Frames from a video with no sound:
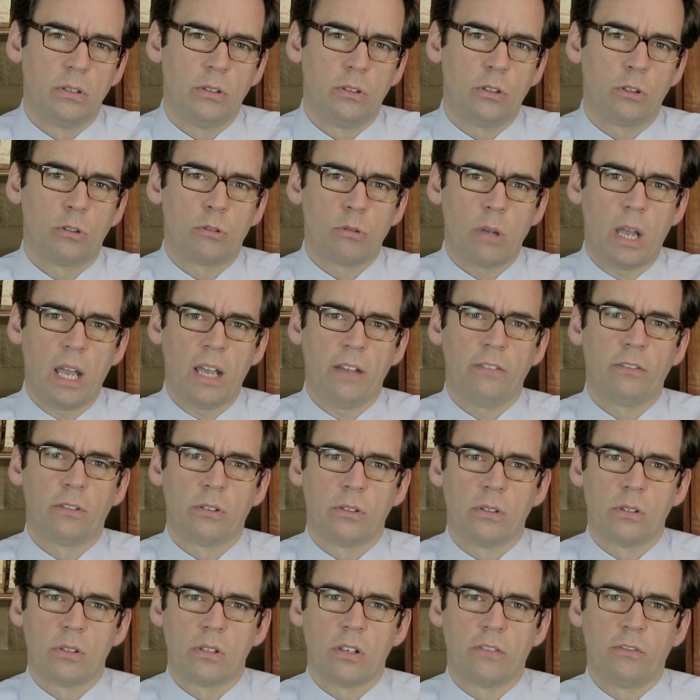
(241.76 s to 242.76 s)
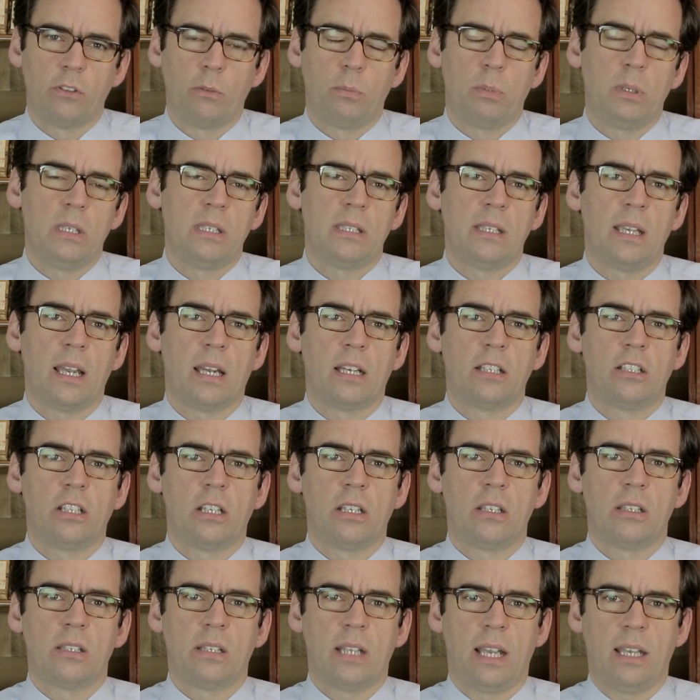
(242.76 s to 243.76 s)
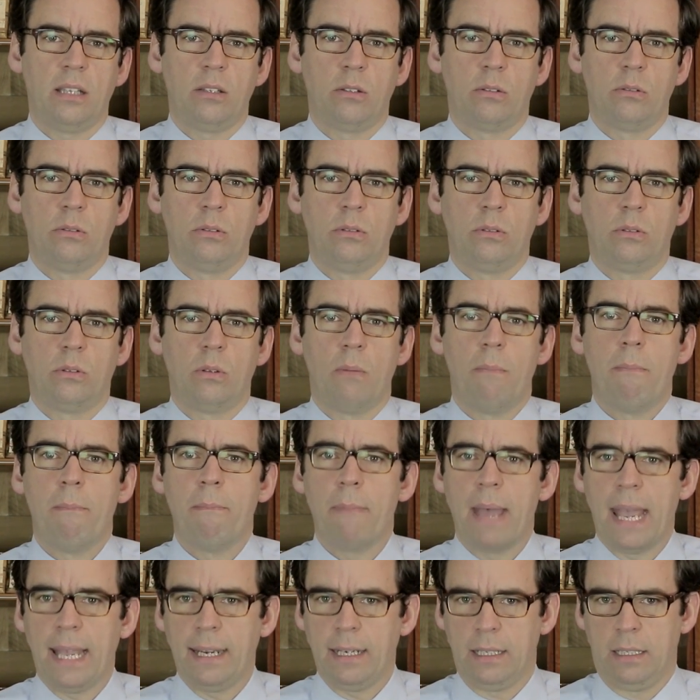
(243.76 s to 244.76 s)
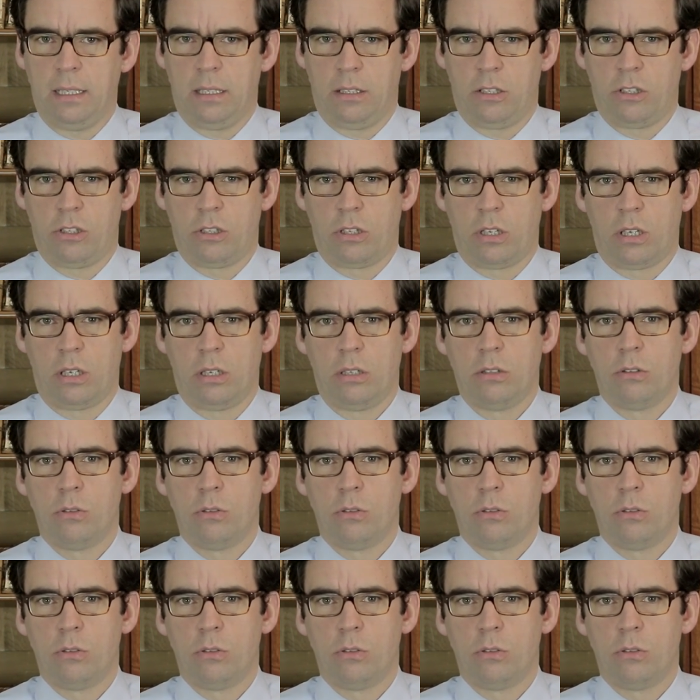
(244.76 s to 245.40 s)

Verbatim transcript: the drafters of the PCIJ statute managed